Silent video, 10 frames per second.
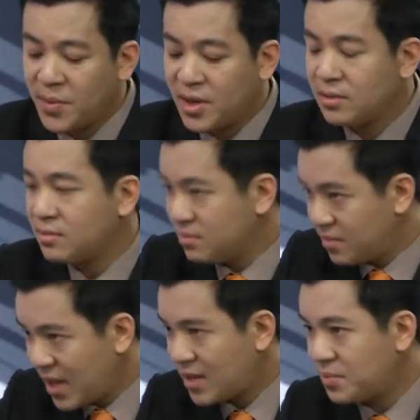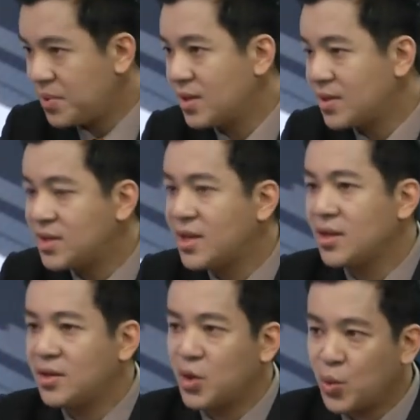I mean, that being
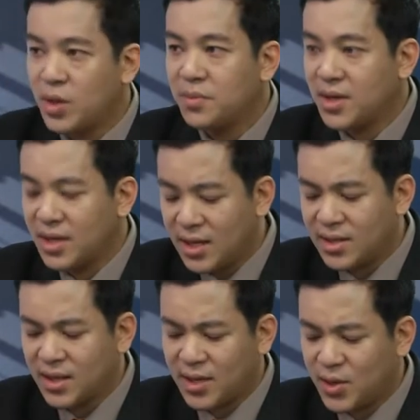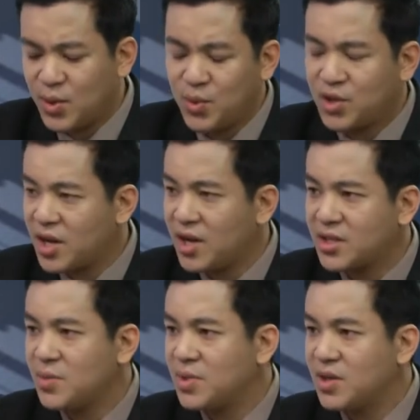said, you know, Wilmar is a huge
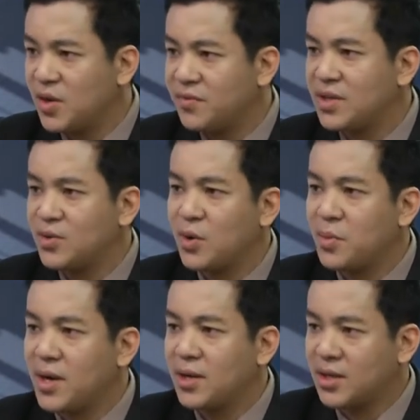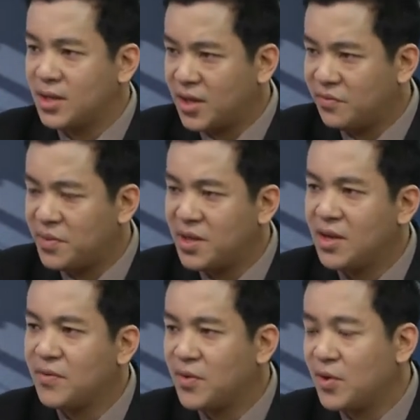customer of this raw market and they've been
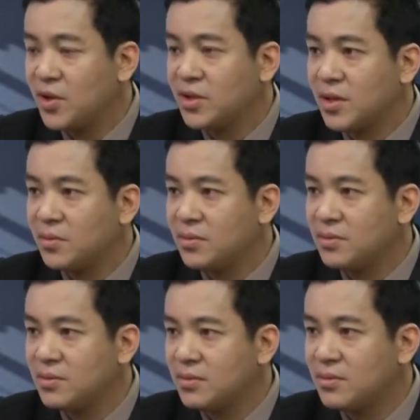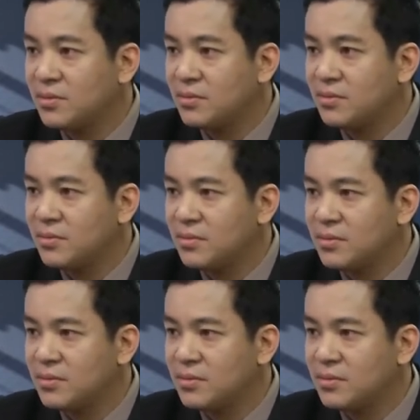there for yeah, a long but, time. But many huge